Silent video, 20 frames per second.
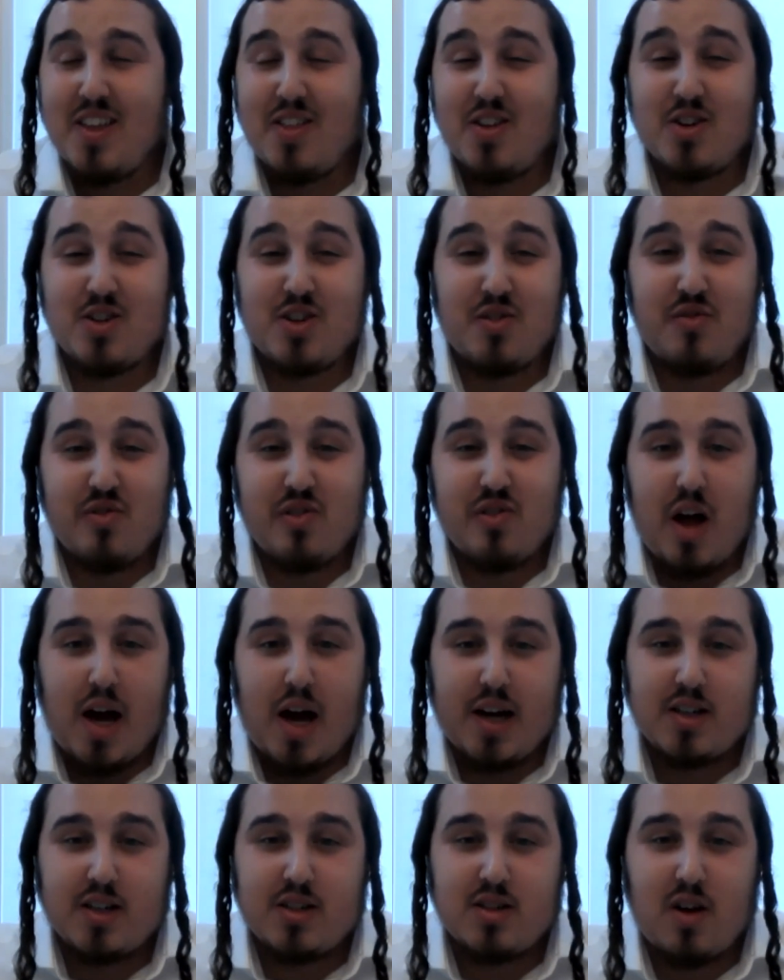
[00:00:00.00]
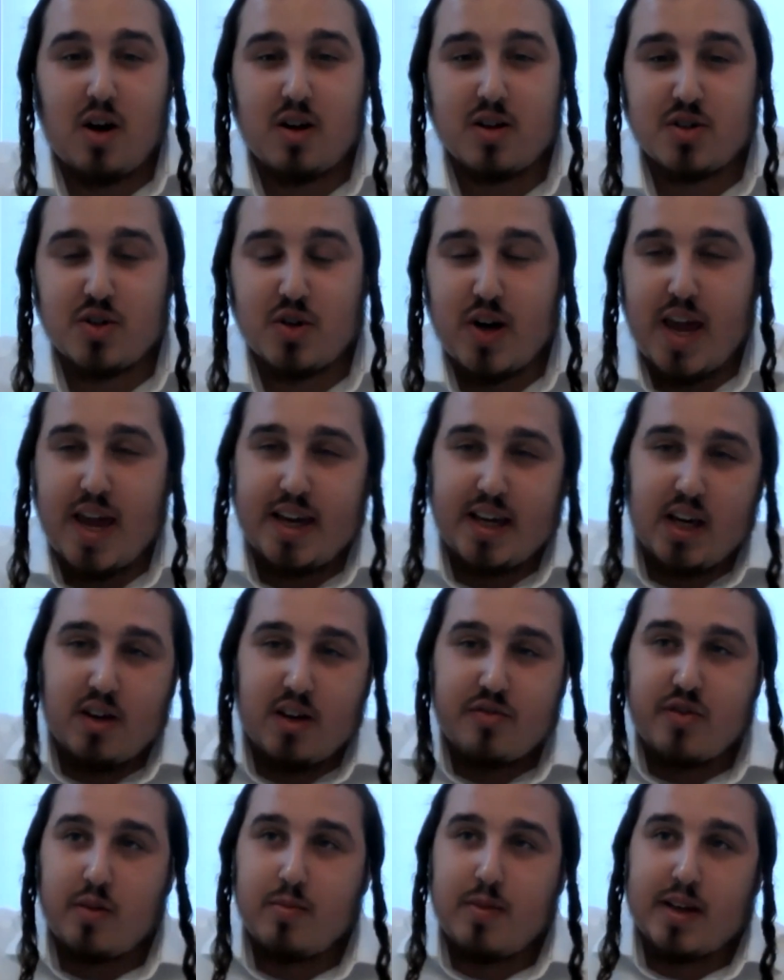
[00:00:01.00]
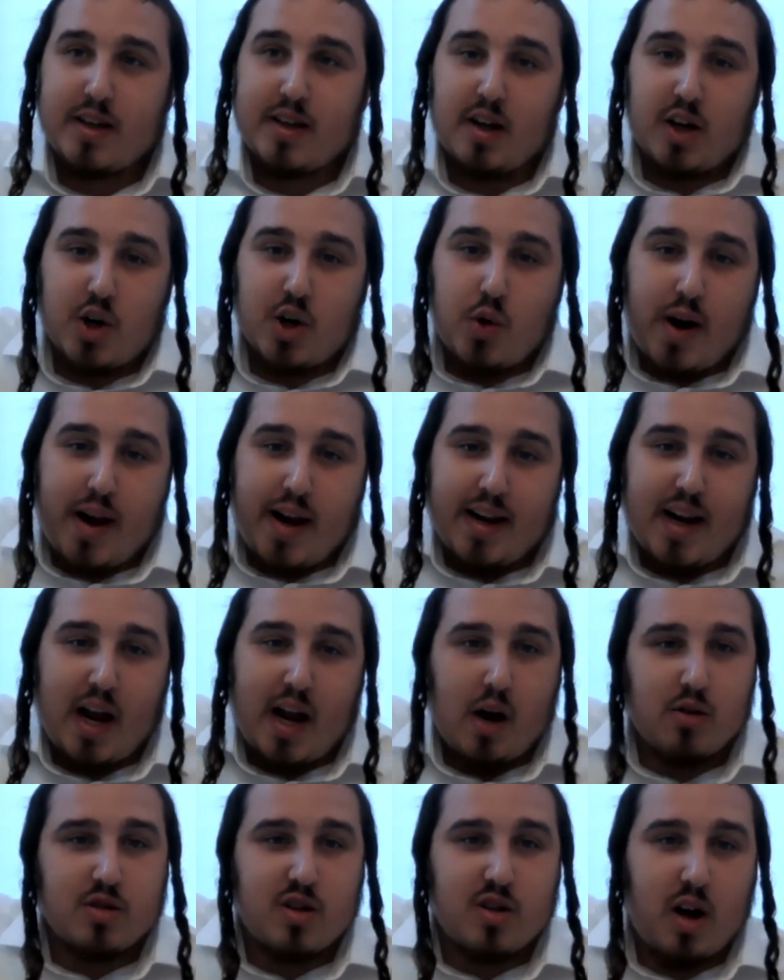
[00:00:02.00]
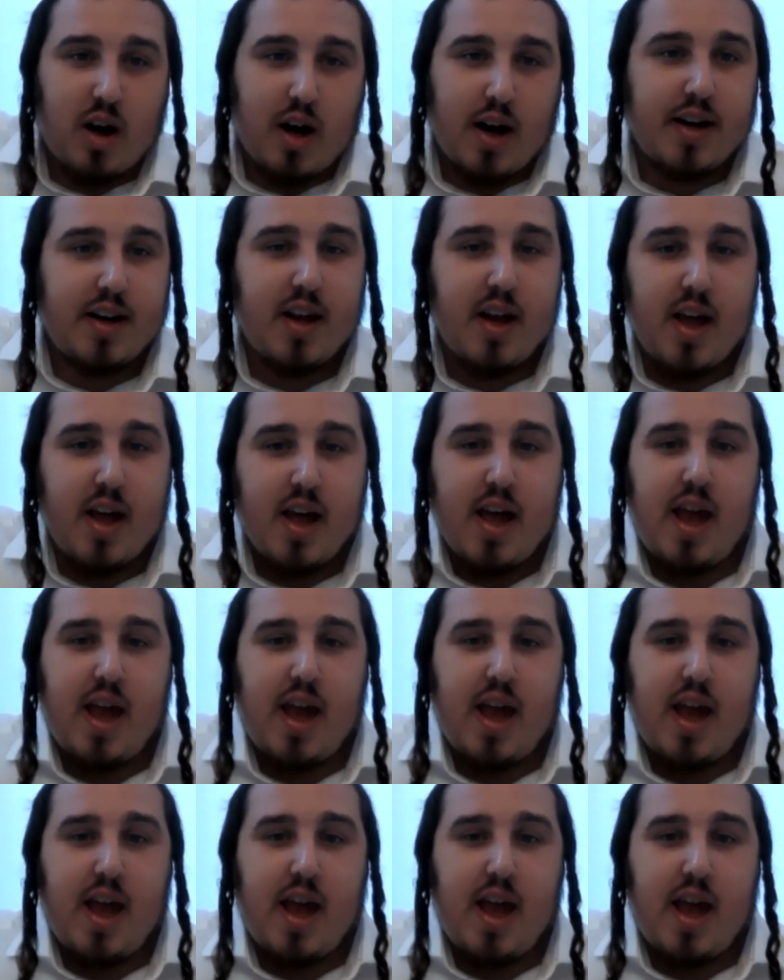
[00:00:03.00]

There's a flying saucer hanging from like a crane outside,